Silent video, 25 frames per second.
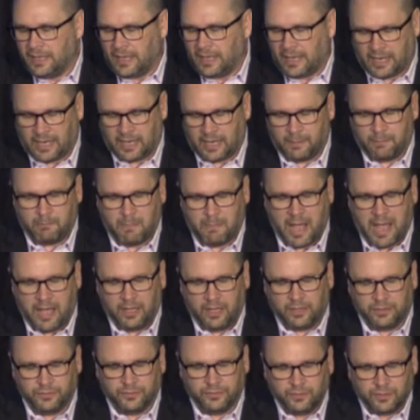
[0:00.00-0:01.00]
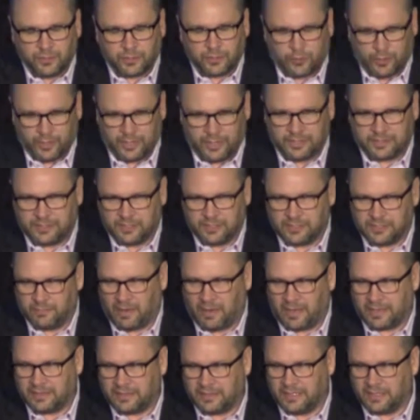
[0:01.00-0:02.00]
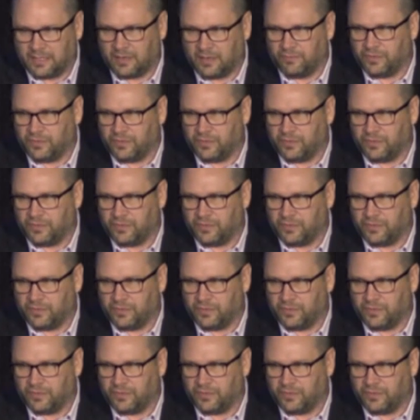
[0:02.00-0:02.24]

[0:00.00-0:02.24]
a kind of mild criticism, I think,